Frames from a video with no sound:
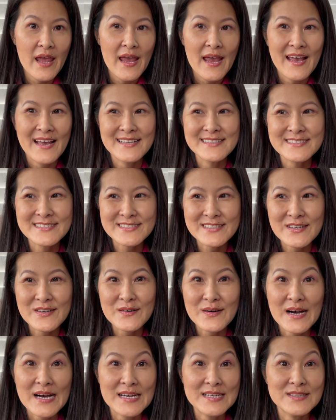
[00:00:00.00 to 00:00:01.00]
And
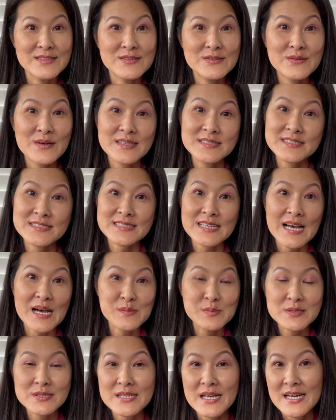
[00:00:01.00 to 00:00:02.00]
so I knew I just
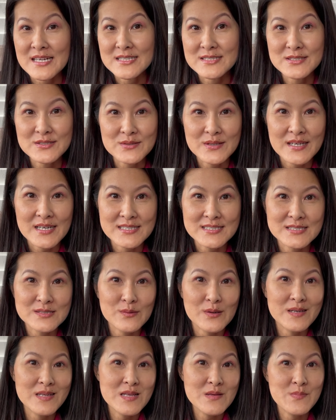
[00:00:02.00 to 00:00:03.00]
absolutely had to do it. I just
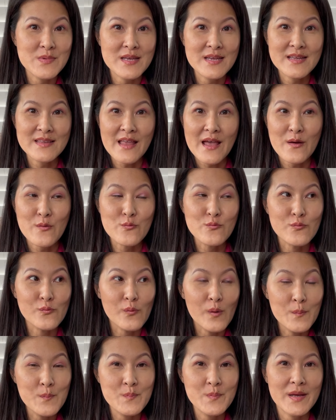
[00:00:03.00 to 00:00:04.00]
wanted to be in that
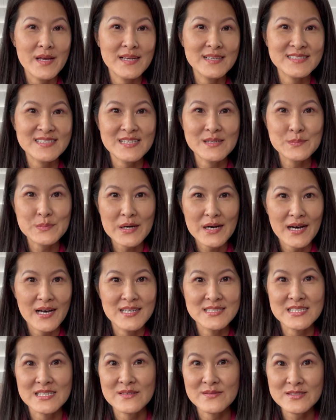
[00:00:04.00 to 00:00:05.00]
amazing
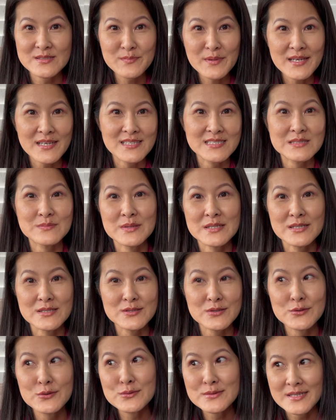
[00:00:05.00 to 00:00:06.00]
positive space, because
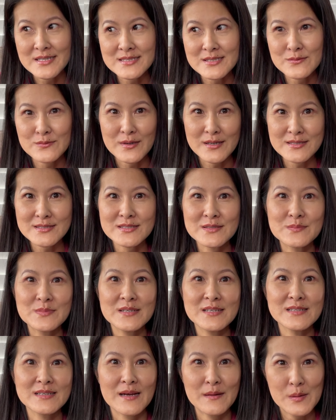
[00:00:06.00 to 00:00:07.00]
who doesn't want to
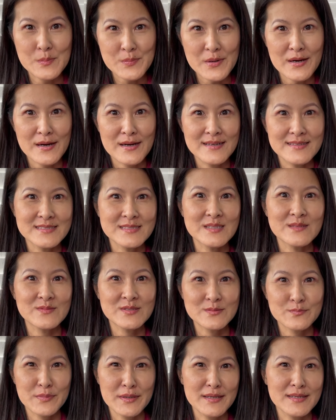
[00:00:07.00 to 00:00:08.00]
be in a positive
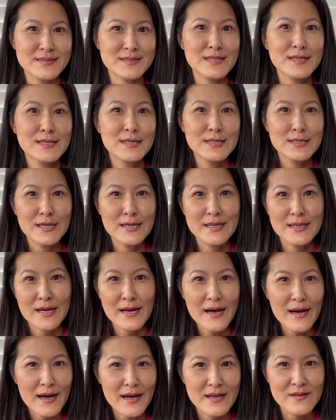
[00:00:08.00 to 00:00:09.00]
space in a
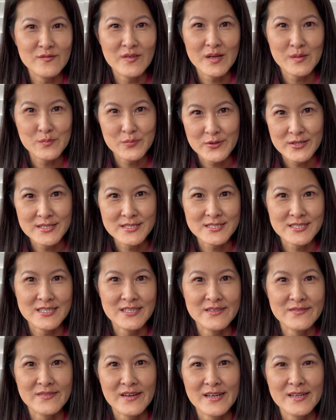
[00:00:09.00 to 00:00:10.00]
high vibration,
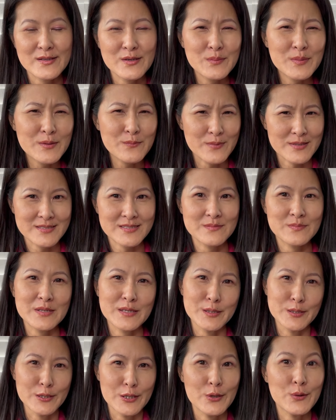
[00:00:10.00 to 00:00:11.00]
right? Nobody wants to be
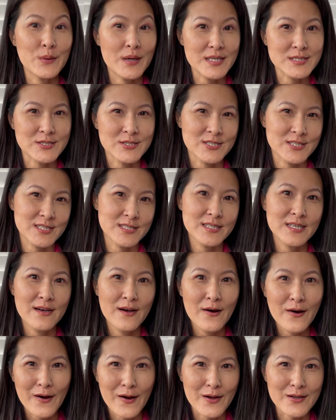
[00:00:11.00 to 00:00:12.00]
low energy
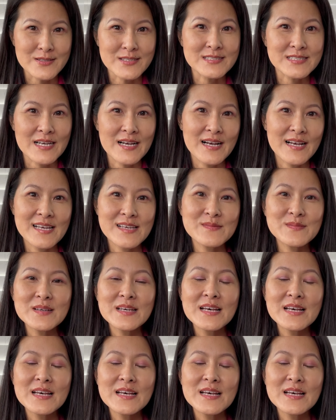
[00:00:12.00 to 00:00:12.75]
all the time.